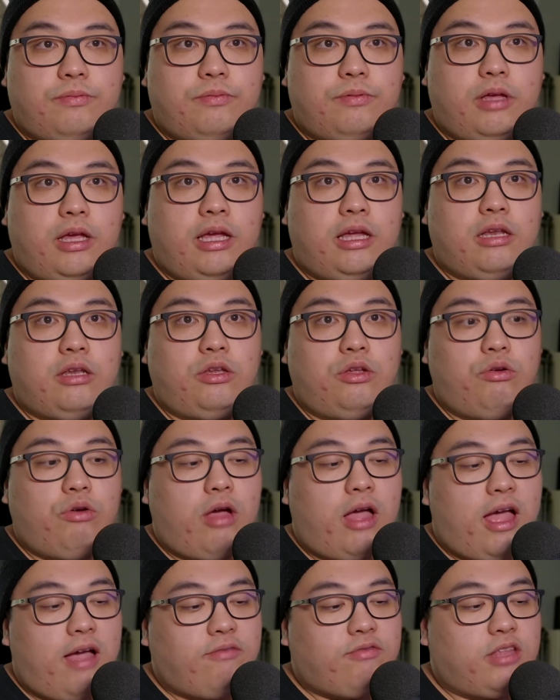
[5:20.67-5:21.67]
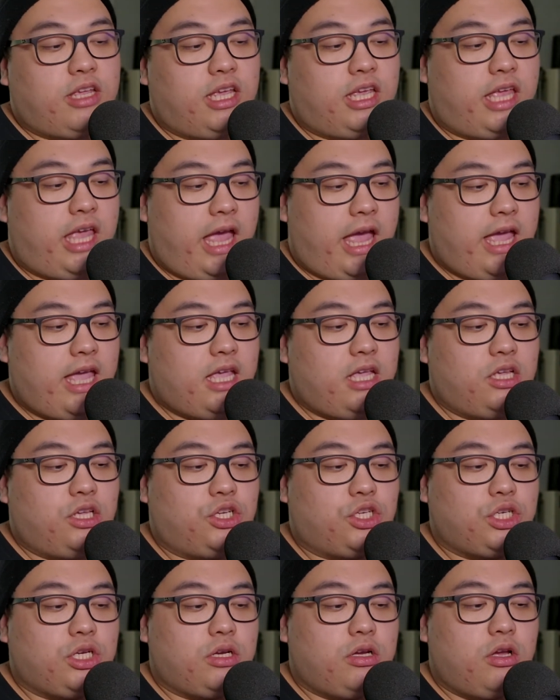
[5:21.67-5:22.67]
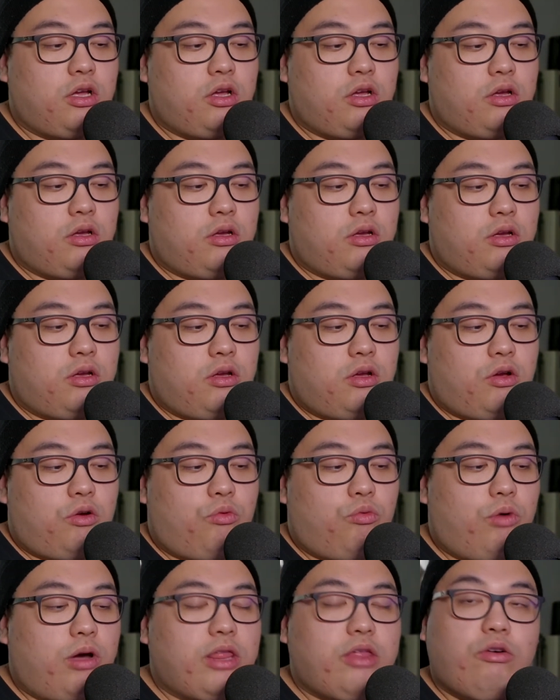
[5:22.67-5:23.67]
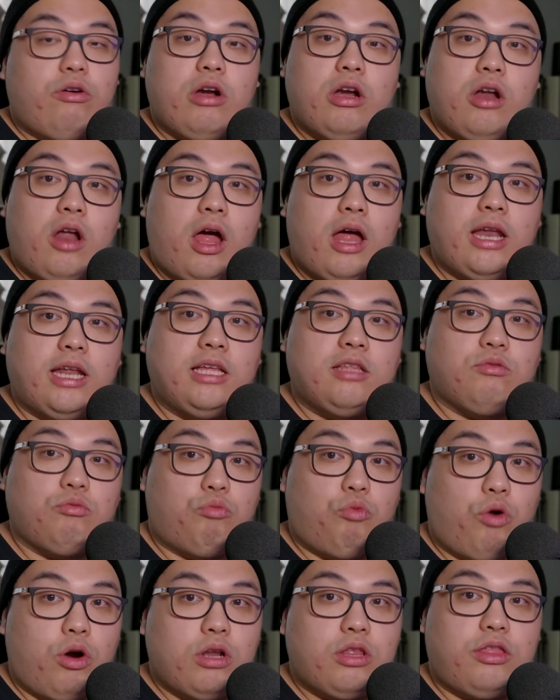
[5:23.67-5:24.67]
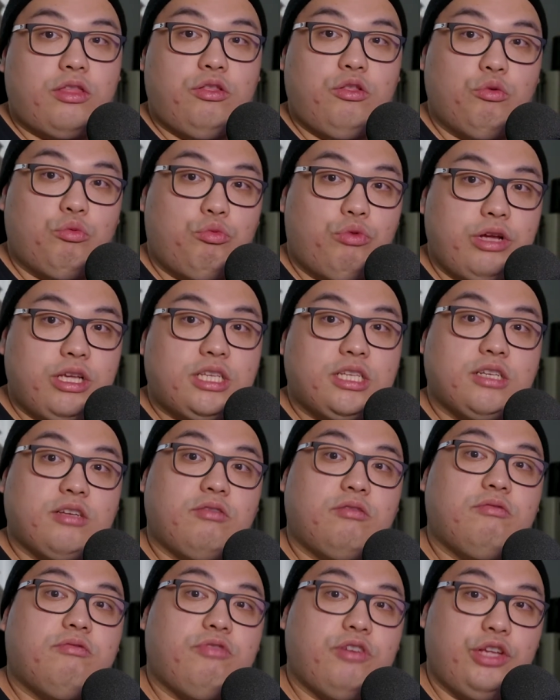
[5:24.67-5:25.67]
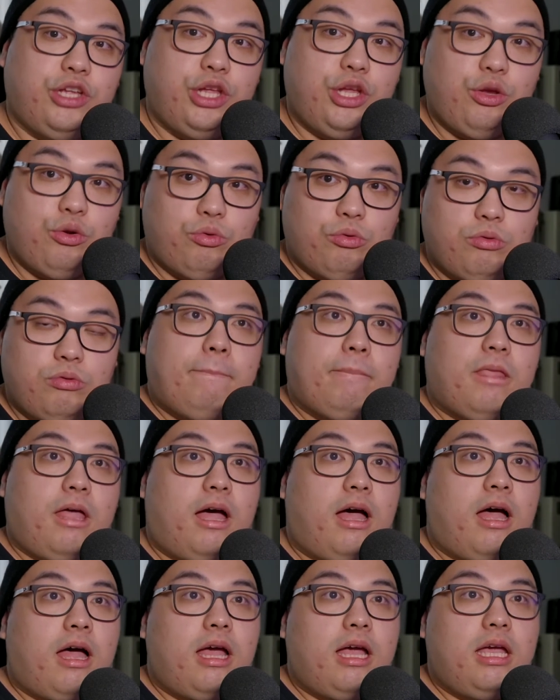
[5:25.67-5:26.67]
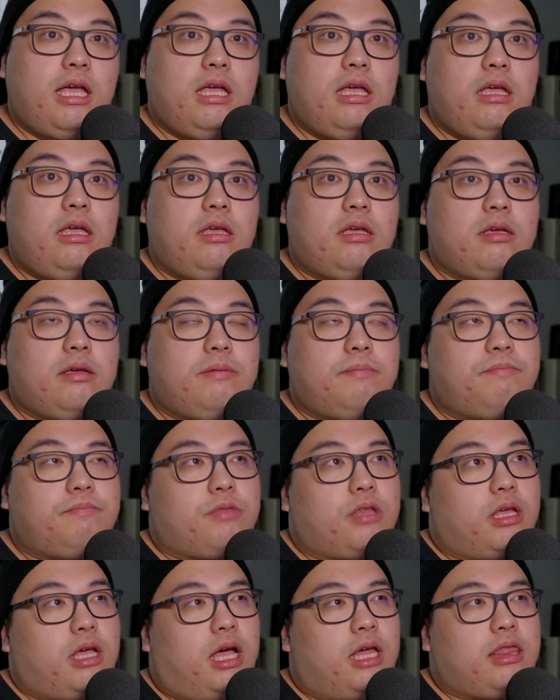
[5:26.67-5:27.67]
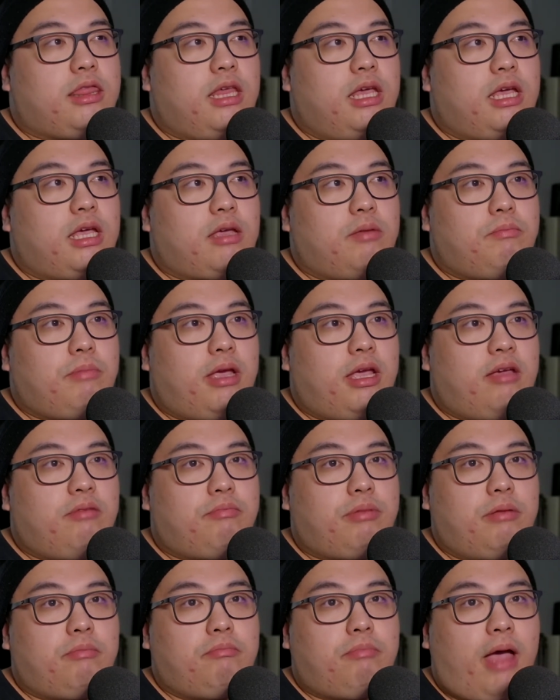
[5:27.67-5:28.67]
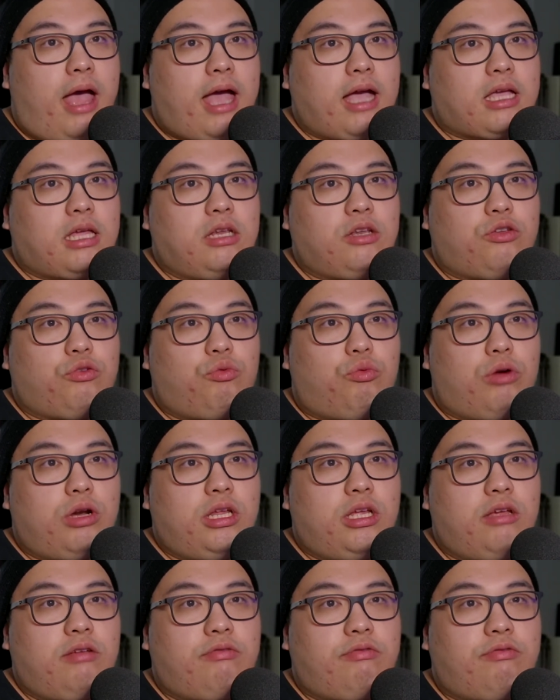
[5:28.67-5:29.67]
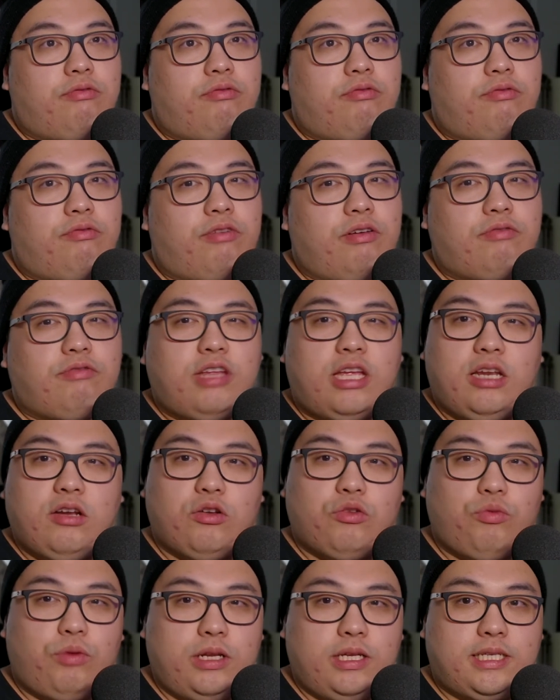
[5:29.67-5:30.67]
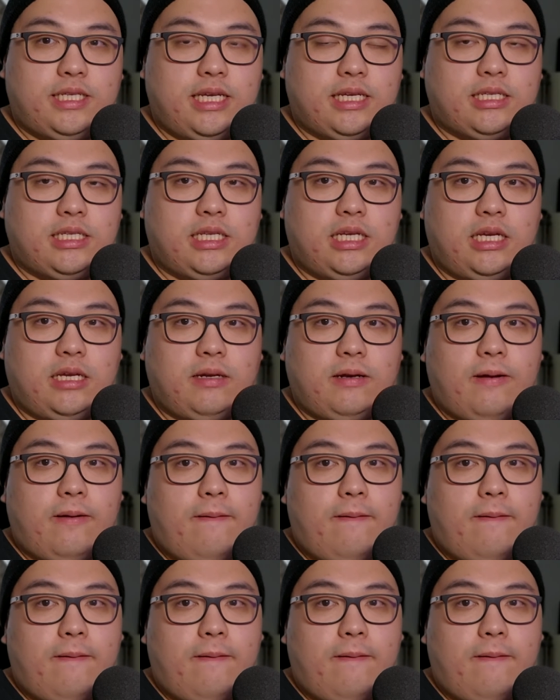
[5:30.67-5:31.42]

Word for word: And you have to gauge whether or not it's worth the risk for you. I think it may have been back in 2015 or 2016.